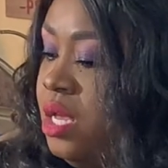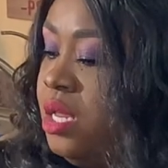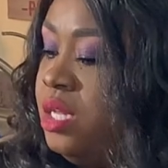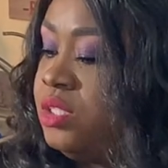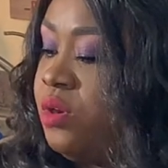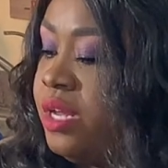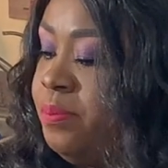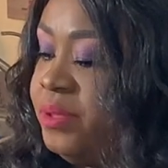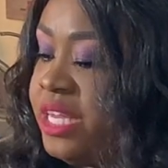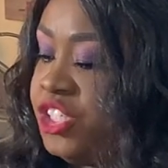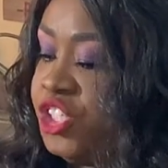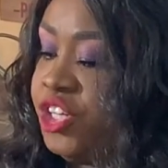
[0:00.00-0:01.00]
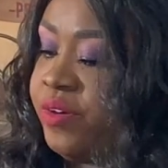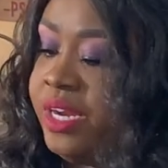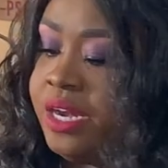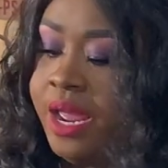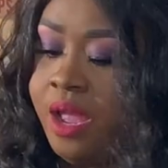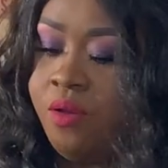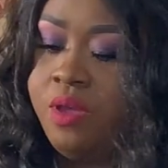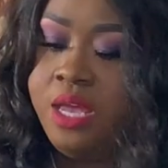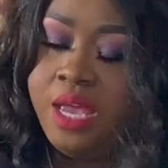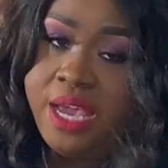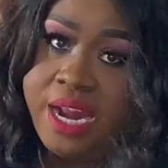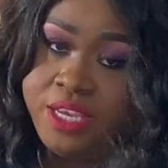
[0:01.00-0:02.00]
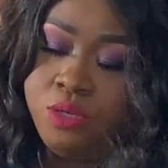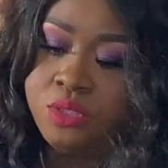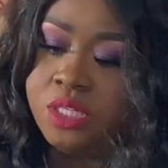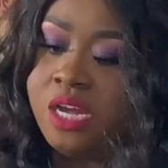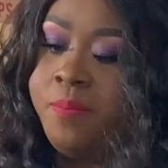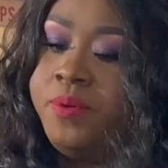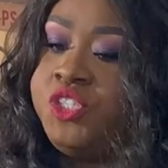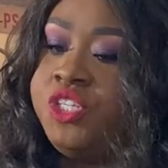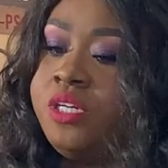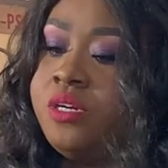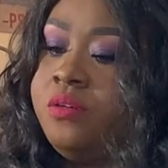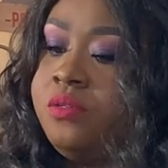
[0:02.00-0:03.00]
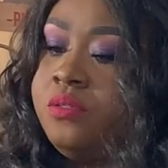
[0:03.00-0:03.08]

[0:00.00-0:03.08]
Let's go ahead and put that sugar in now. And I use a cup of sugar.